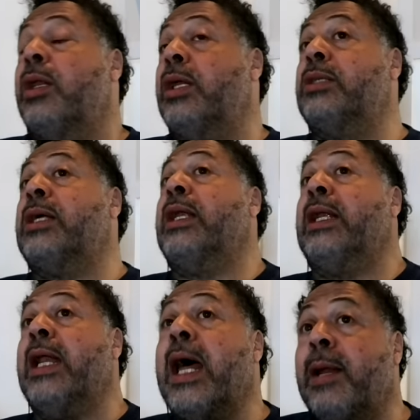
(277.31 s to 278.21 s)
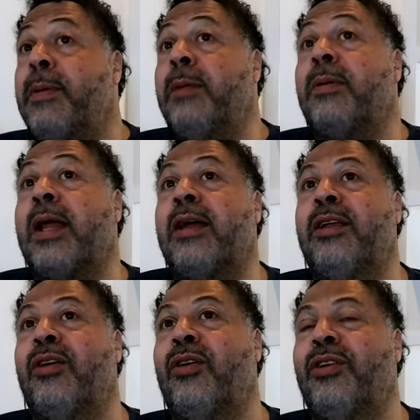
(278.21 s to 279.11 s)
there's a lot of people out
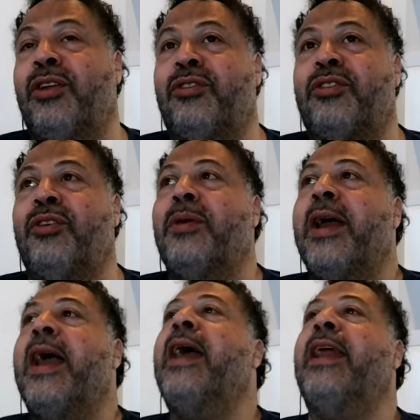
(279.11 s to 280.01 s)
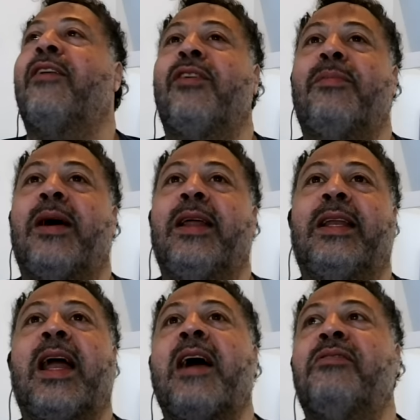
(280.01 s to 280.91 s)
here on YouTube, and everybody
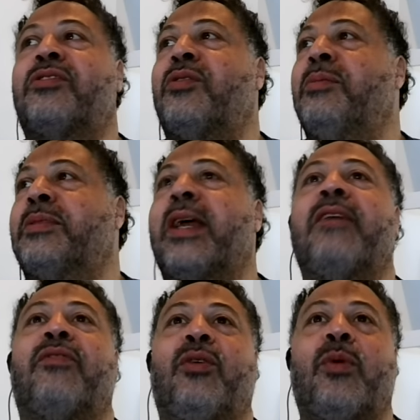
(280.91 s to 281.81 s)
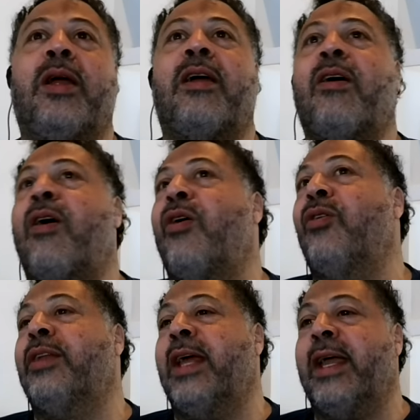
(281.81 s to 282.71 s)
live streams everywhere all
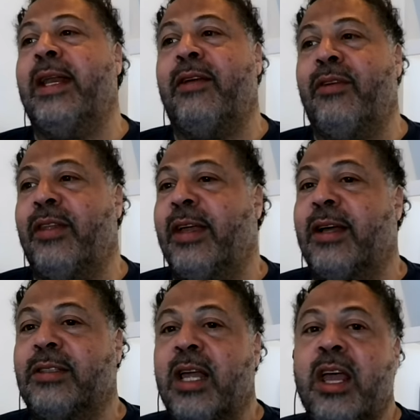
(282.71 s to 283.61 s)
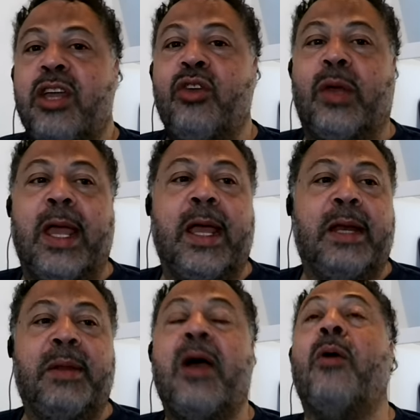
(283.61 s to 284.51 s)
day and everything else. You
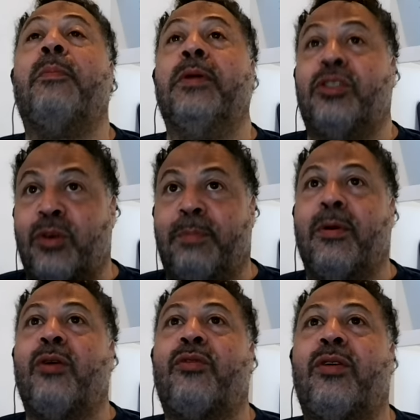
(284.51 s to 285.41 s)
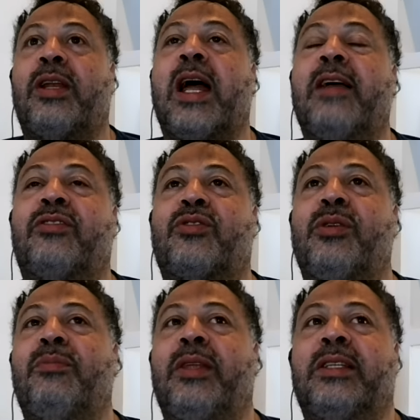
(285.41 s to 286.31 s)
can't help but trip over a live
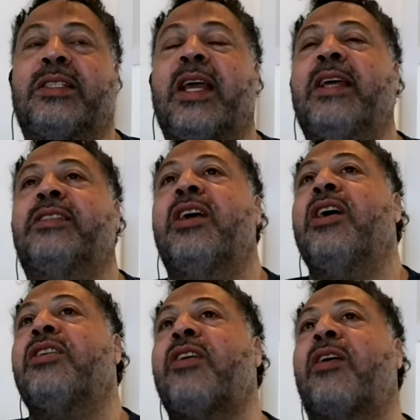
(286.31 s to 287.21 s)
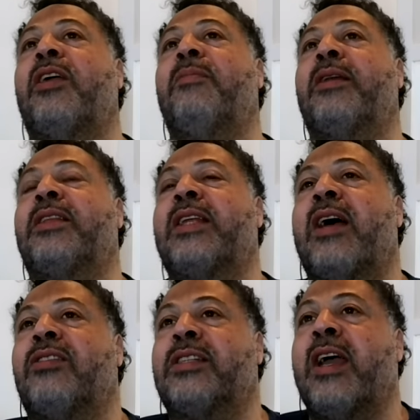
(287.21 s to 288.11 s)
stream these days talking about the
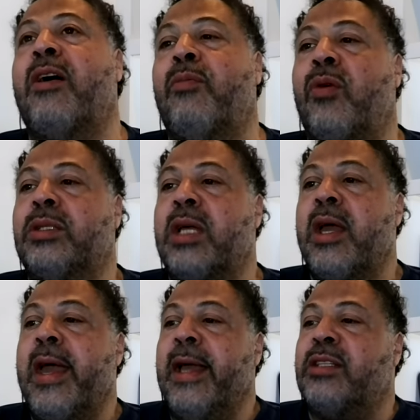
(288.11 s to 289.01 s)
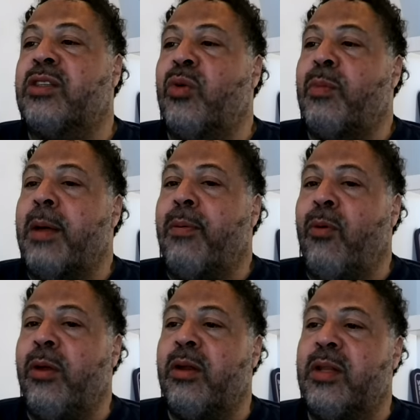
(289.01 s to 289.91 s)
Dallas Cowboys. And so, my
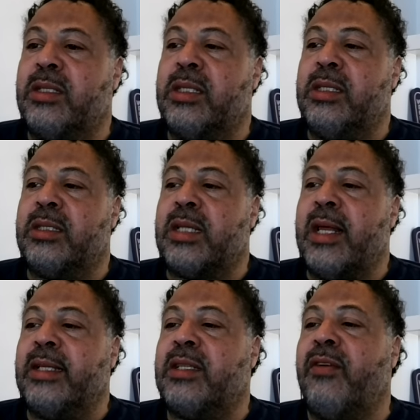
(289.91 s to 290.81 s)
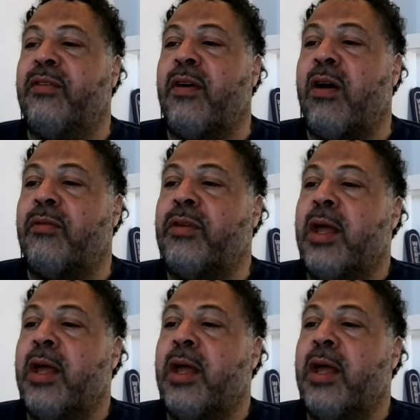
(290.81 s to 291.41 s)
point on this is things have evolved.